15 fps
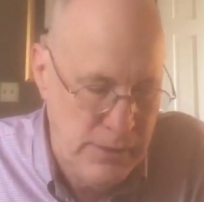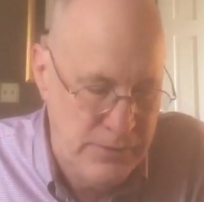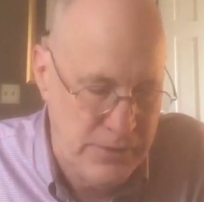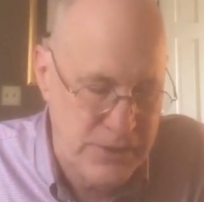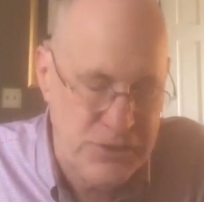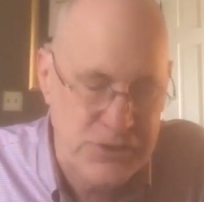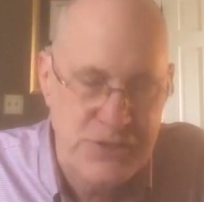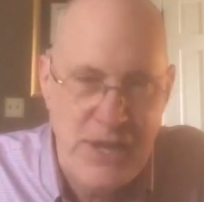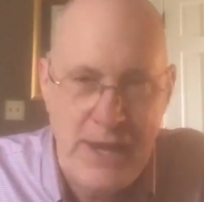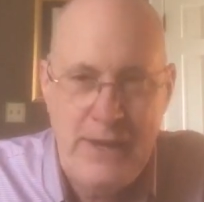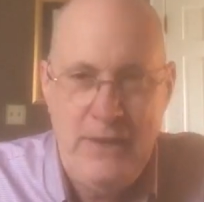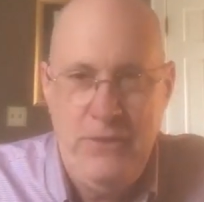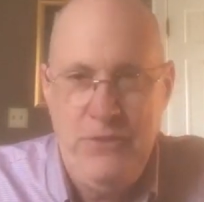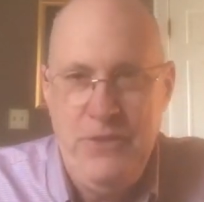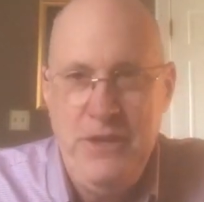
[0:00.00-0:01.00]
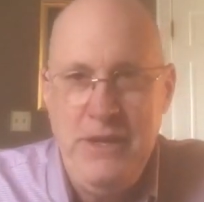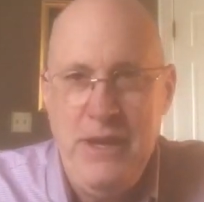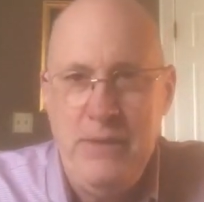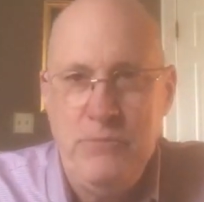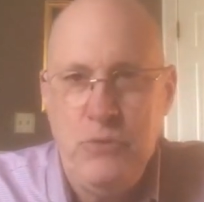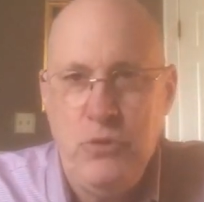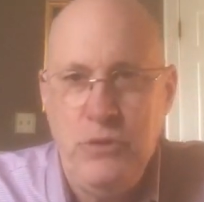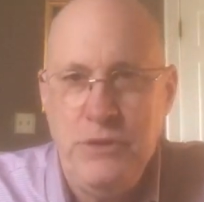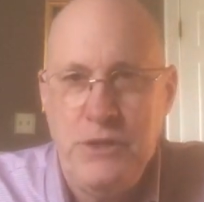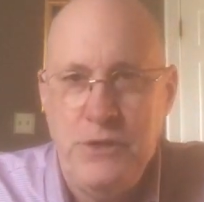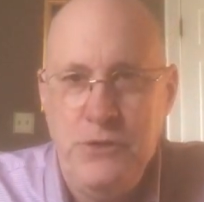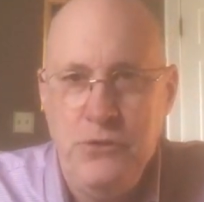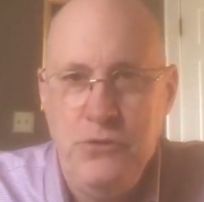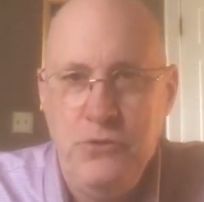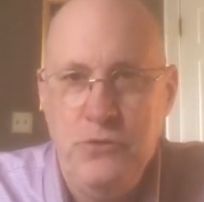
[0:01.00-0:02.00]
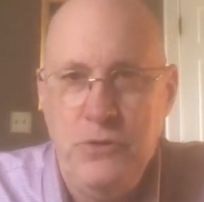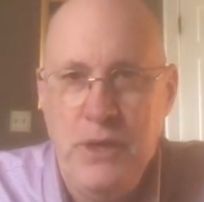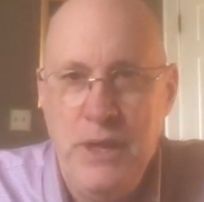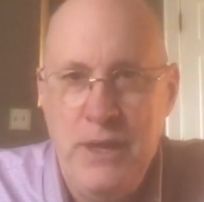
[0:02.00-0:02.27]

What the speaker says: The second thing I'm going to do